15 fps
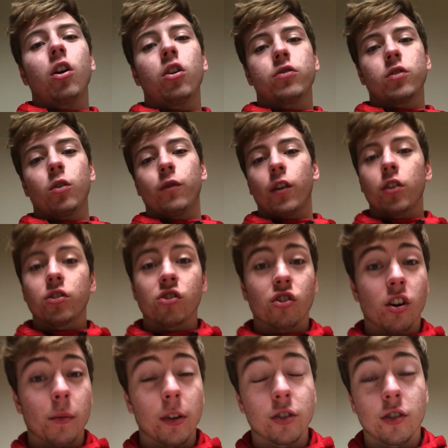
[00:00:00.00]
So first I'll
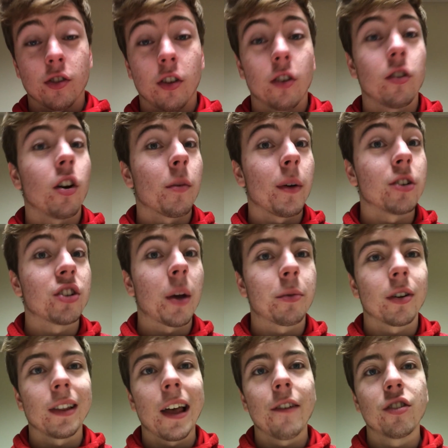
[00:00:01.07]
talk about
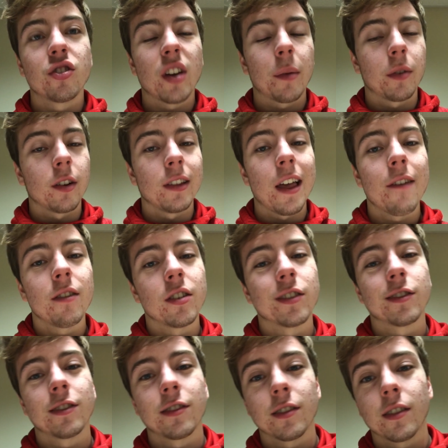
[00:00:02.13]
chapter 11. Chapter 11
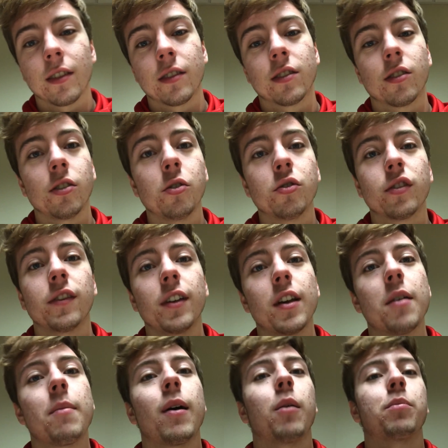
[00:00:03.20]
is
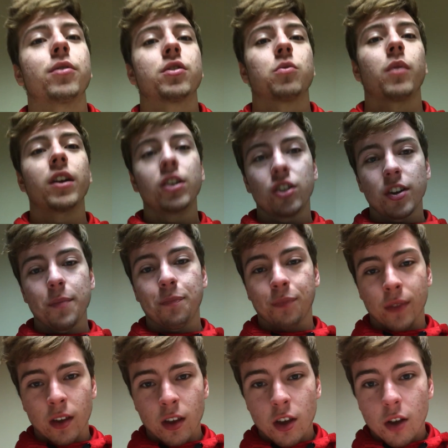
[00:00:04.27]
exclusively about persuasion.
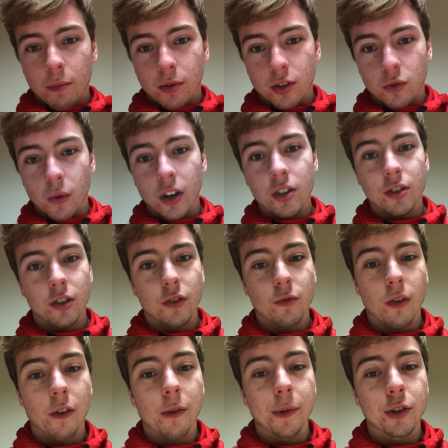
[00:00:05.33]
Persuasion is
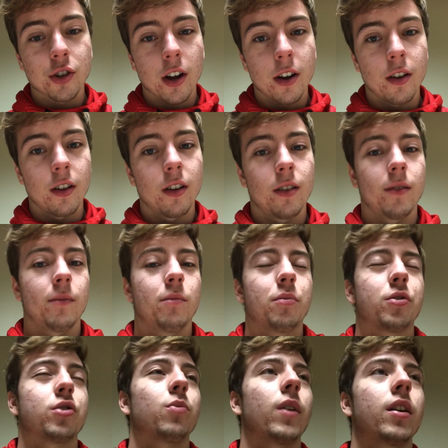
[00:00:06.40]
where we try to
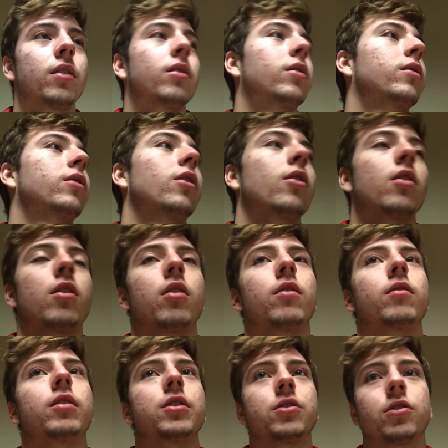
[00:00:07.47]
persuade
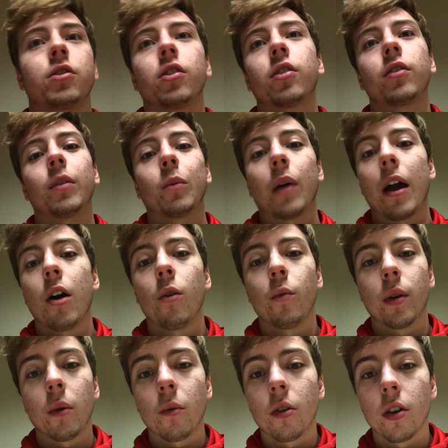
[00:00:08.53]
the listener to how
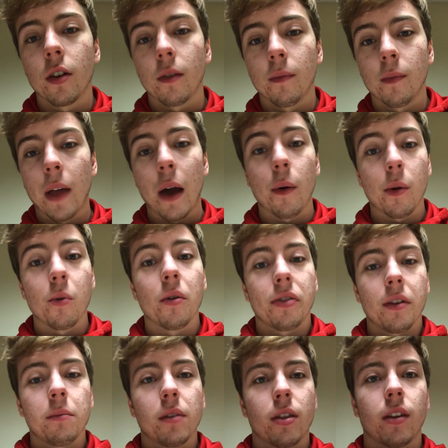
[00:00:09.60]
we want
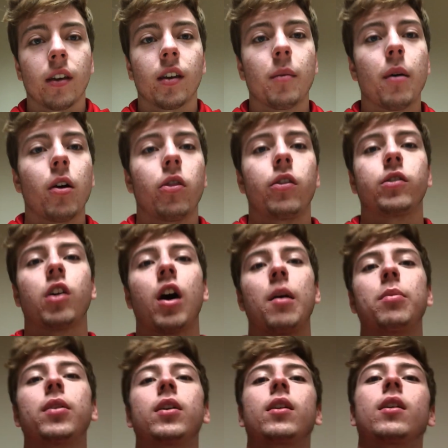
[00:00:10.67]
them to think about the
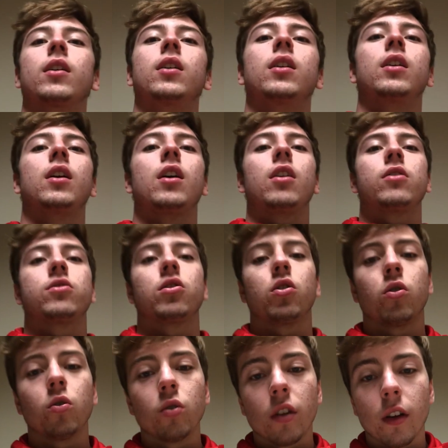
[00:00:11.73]
topic.
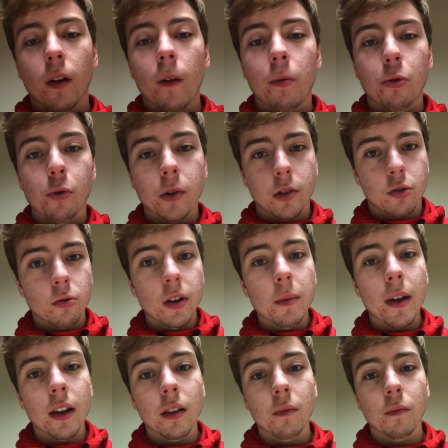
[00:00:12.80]
So there's three
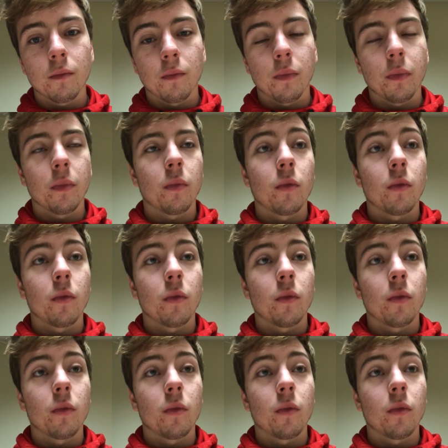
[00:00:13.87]
main